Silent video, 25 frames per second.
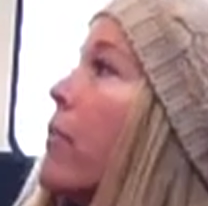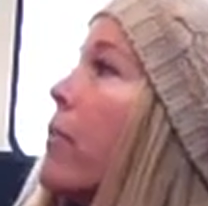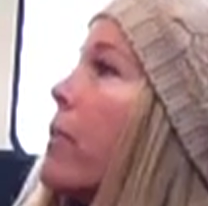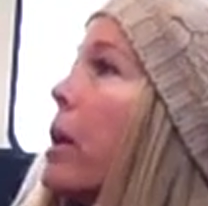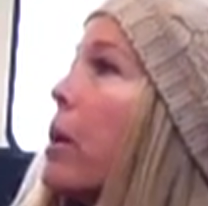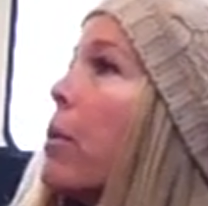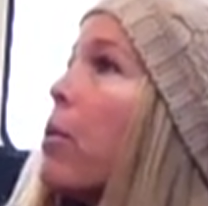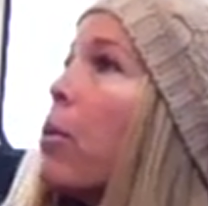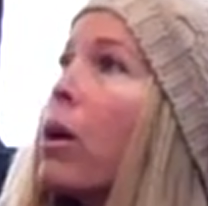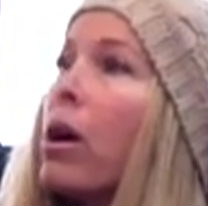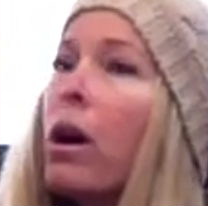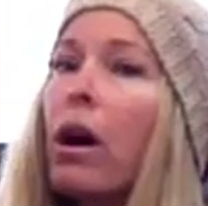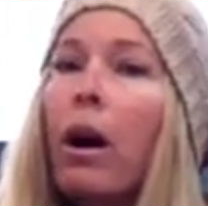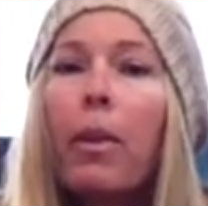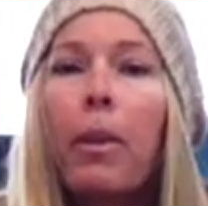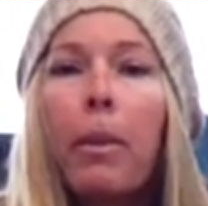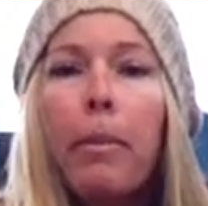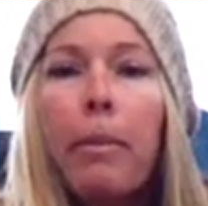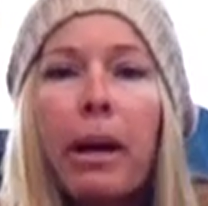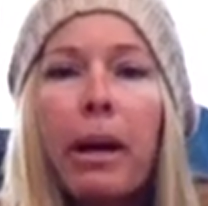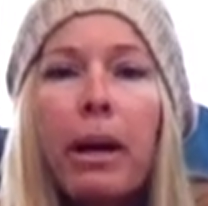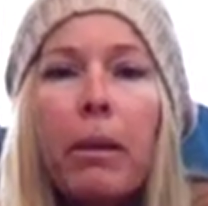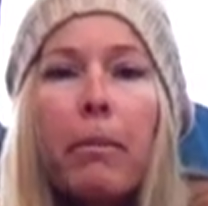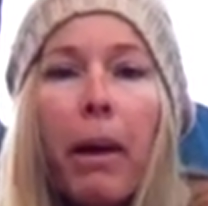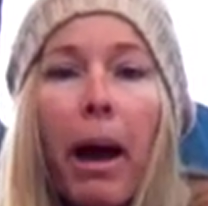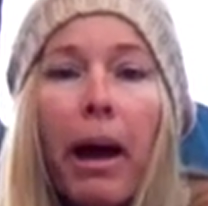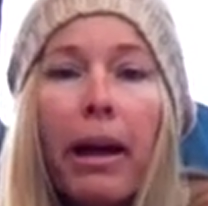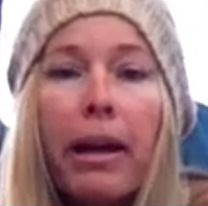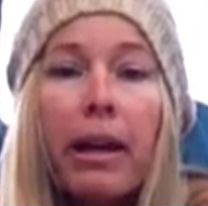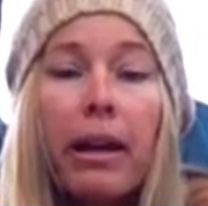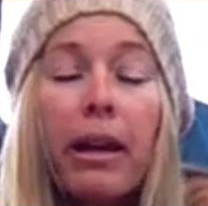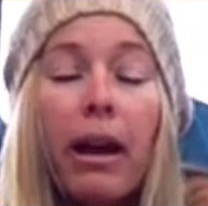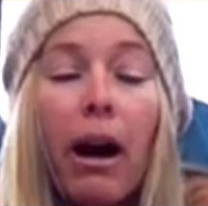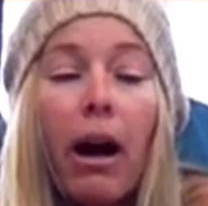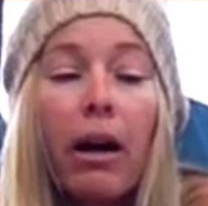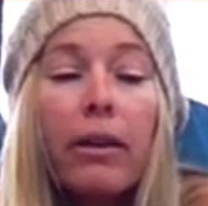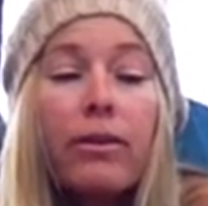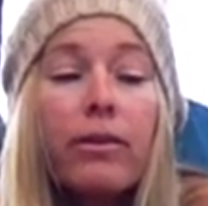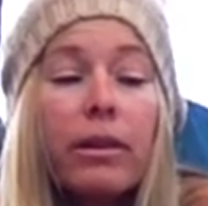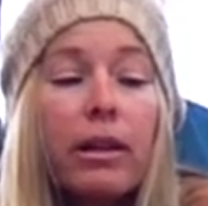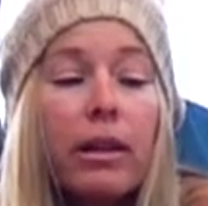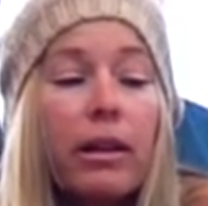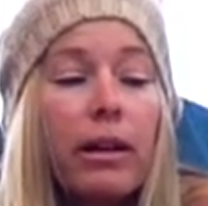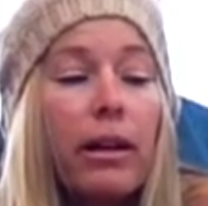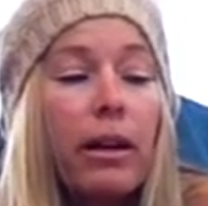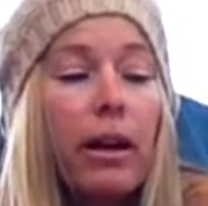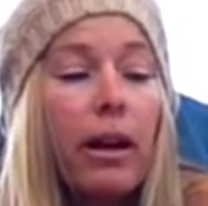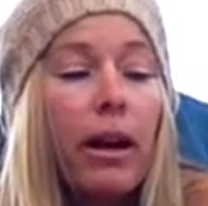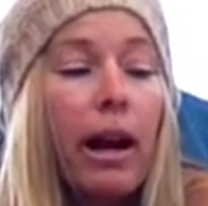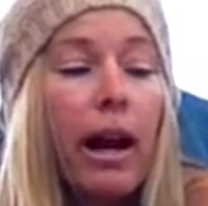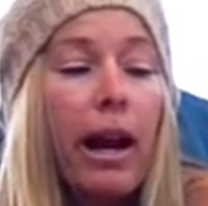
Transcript: They work on the big mega yachts here,